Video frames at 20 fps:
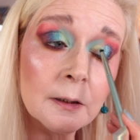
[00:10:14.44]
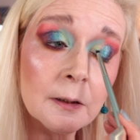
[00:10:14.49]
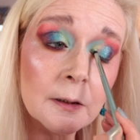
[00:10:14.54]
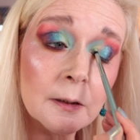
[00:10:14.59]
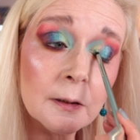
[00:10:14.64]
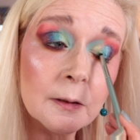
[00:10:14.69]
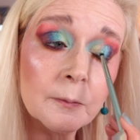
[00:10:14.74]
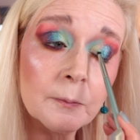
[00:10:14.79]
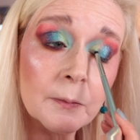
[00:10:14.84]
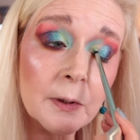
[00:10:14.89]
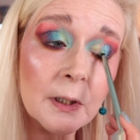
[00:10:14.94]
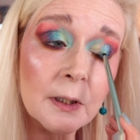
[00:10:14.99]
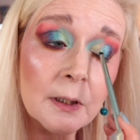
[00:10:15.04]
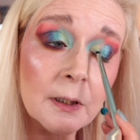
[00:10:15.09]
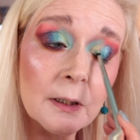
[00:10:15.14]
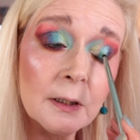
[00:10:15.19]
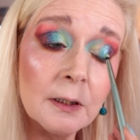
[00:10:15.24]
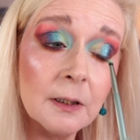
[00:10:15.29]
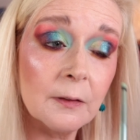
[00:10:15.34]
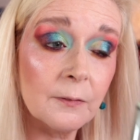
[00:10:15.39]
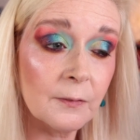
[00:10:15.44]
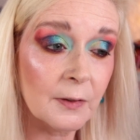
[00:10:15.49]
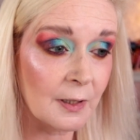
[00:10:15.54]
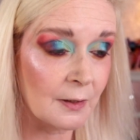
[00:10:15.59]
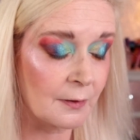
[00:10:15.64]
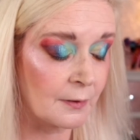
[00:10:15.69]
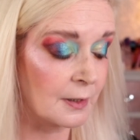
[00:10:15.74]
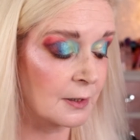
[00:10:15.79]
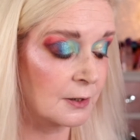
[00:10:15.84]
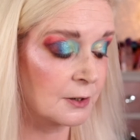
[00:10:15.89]
I love
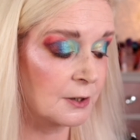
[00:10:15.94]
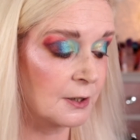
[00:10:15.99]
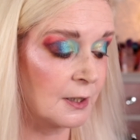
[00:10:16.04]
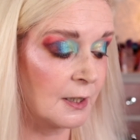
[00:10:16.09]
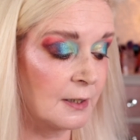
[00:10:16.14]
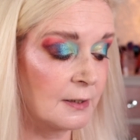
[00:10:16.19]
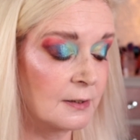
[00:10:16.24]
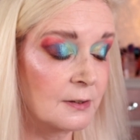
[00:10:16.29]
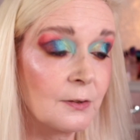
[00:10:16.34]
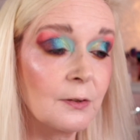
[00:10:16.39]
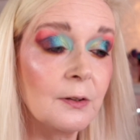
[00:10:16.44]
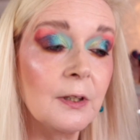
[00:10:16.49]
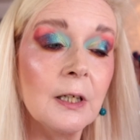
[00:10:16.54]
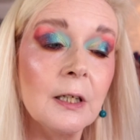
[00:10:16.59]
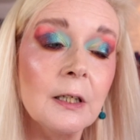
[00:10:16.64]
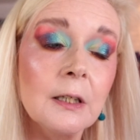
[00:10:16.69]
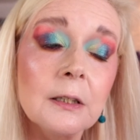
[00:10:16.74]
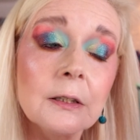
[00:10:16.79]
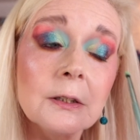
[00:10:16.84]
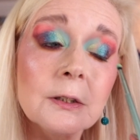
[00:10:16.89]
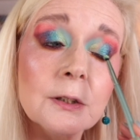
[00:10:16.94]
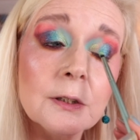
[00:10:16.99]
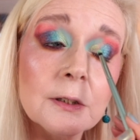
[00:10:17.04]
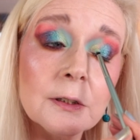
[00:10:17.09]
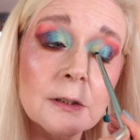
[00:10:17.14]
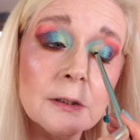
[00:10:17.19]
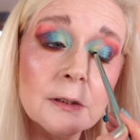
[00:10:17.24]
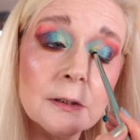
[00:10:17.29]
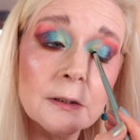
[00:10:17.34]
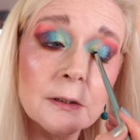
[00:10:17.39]
how that shade's looking, it's
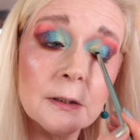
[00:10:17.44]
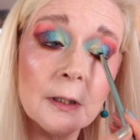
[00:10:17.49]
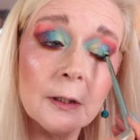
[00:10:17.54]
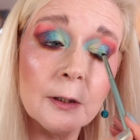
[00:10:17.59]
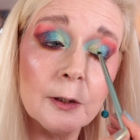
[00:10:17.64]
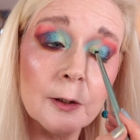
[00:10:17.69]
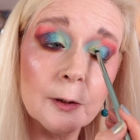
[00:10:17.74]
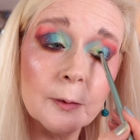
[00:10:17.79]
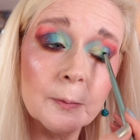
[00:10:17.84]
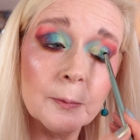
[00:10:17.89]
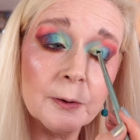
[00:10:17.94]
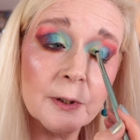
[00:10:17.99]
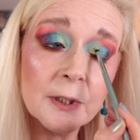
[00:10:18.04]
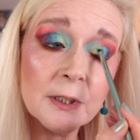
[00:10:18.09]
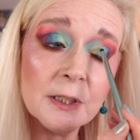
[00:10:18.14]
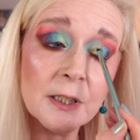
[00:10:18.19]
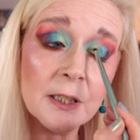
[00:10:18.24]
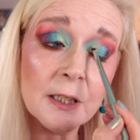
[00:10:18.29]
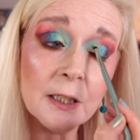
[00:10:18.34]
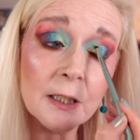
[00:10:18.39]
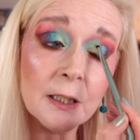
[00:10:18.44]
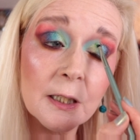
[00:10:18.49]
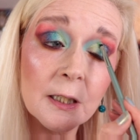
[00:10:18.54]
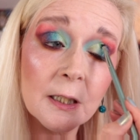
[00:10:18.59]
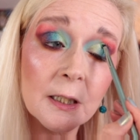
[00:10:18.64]
just so pretty.